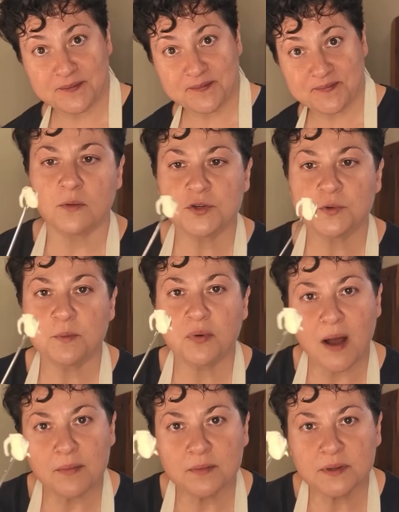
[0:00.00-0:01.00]
which would
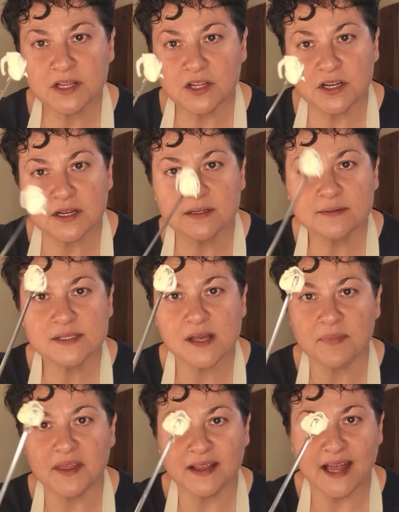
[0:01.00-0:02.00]
probably look
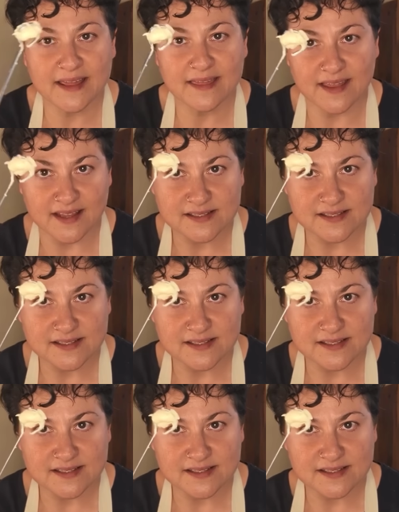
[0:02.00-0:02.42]
something like this,